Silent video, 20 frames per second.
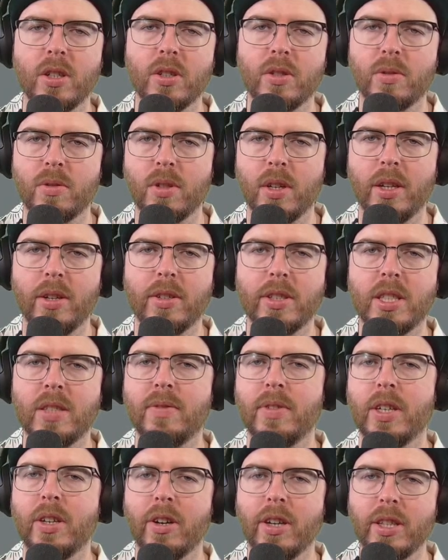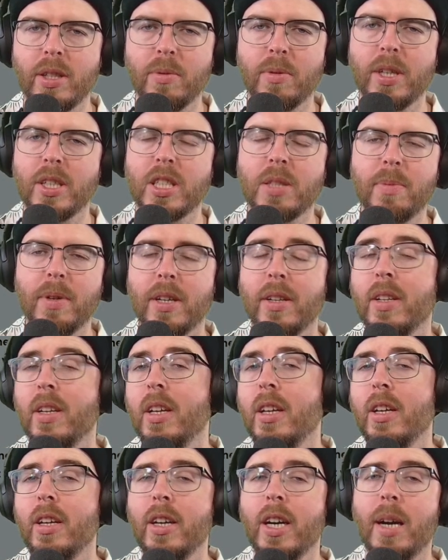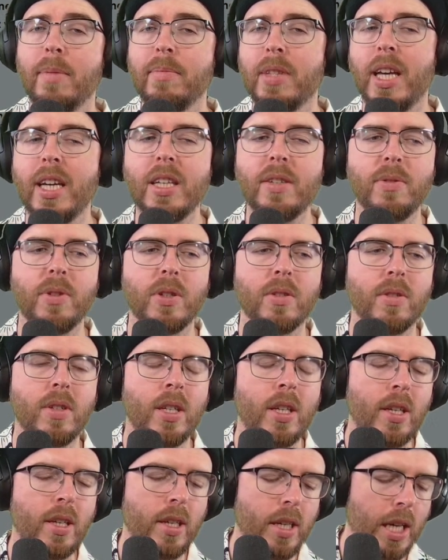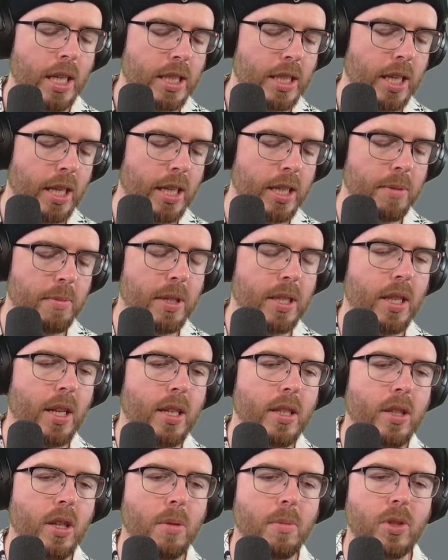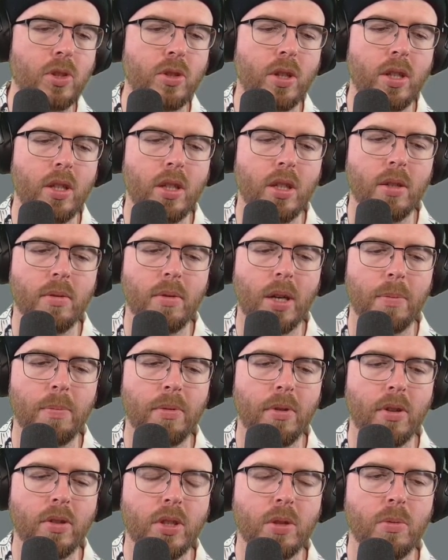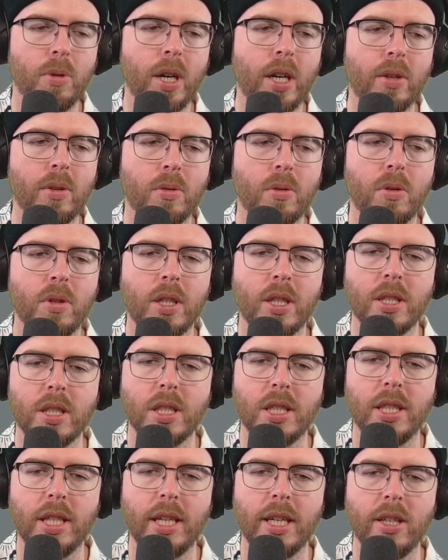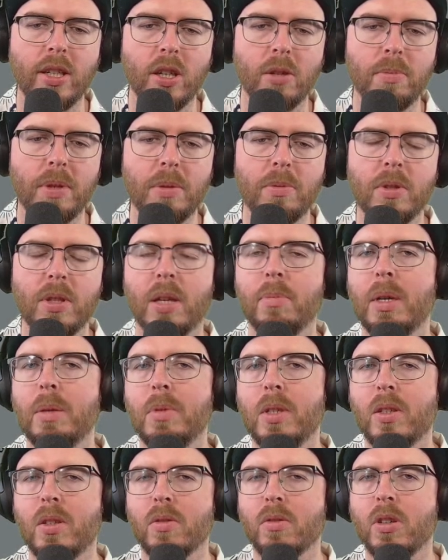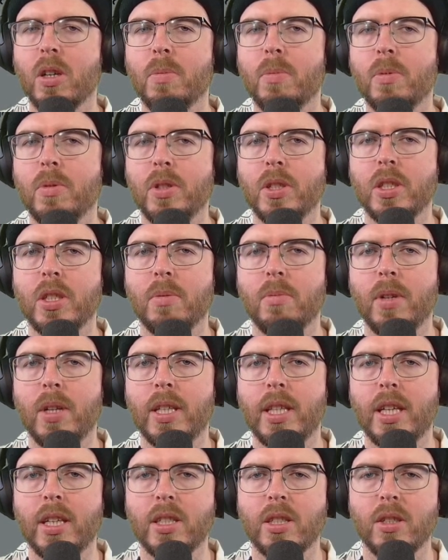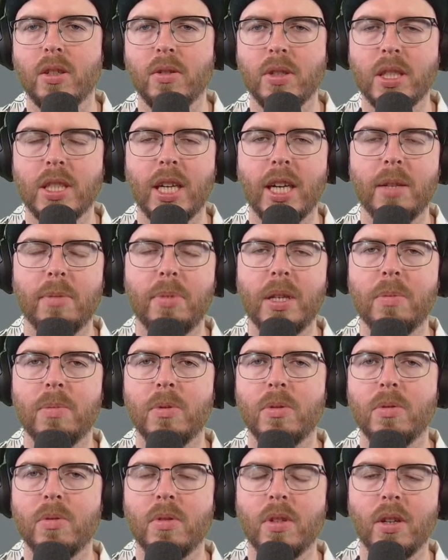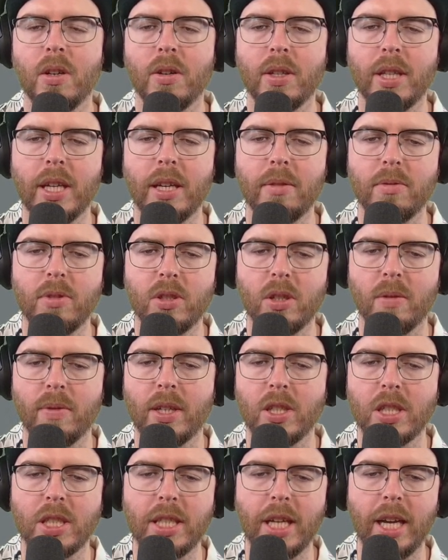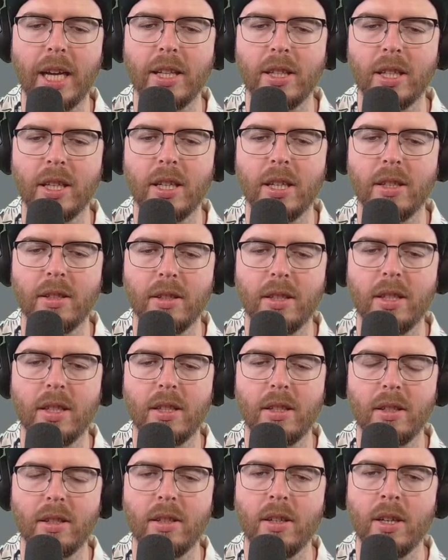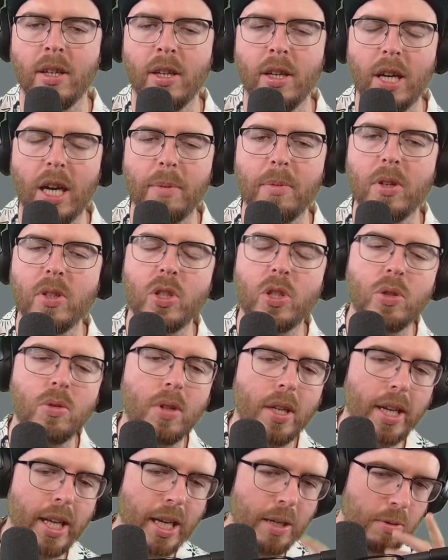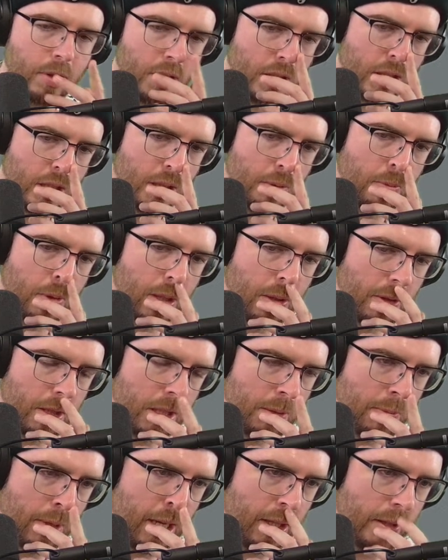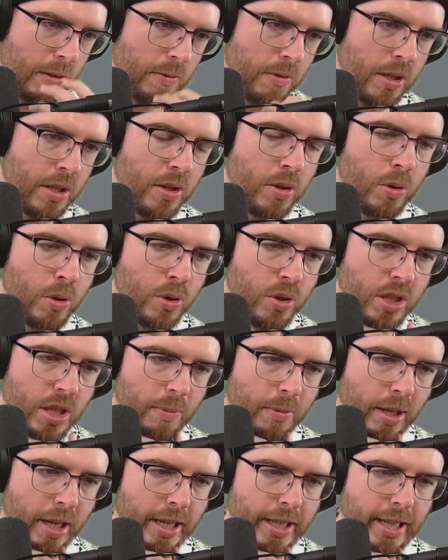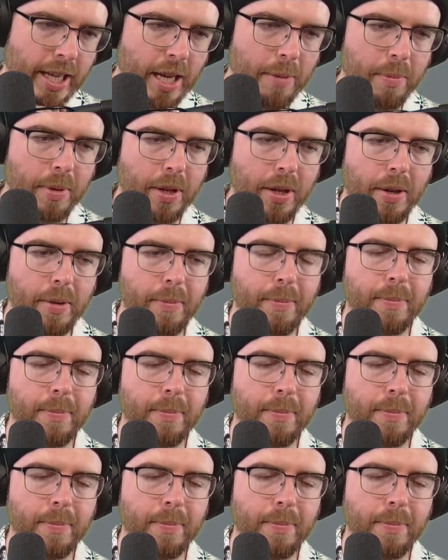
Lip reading: through the lyrics to figure out the rest, but I'm thankful. It's clear to me that Leehom is trying to approach a wider audience there, you know, people that maybe he grew up with or something like that, alongside people, you know, that sort of understand that. I'm not sure what language it's in, whether it's Mandarin or something like that, but I